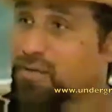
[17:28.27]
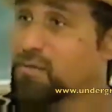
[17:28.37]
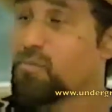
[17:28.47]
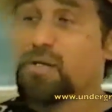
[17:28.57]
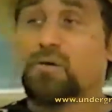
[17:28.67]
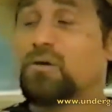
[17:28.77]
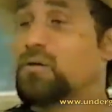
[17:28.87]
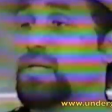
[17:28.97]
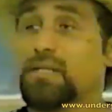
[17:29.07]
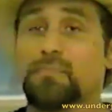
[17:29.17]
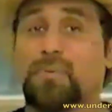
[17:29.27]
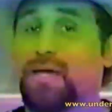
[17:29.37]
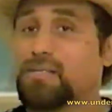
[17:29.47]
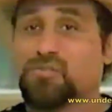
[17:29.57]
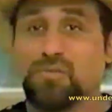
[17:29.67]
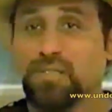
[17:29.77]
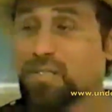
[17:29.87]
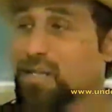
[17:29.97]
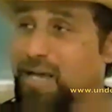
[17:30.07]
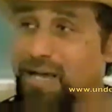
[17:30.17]
that went on in the past
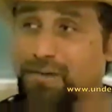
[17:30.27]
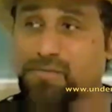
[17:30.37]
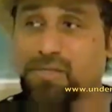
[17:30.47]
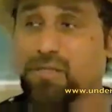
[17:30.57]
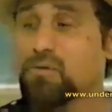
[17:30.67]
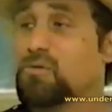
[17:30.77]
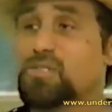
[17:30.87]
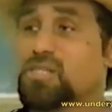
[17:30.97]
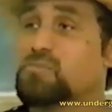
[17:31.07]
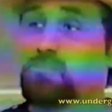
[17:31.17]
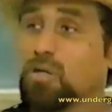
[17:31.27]
trillion lives, you would just